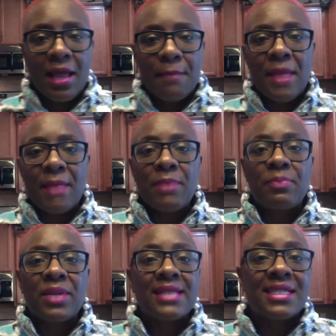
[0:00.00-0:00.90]
maybe
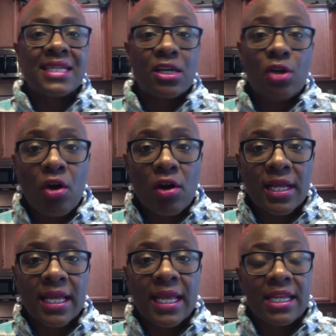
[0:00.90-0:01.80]
planting a
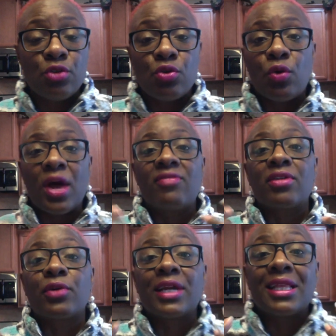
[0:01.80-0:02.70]
garden and you don't have a
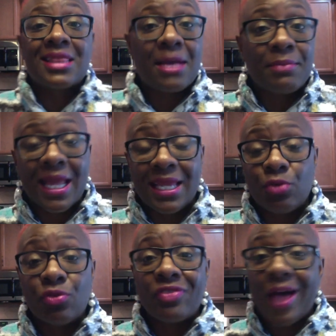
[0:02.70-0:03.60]
green thumb like
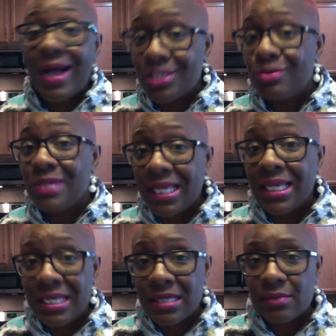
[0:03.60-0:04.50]
you thought you did,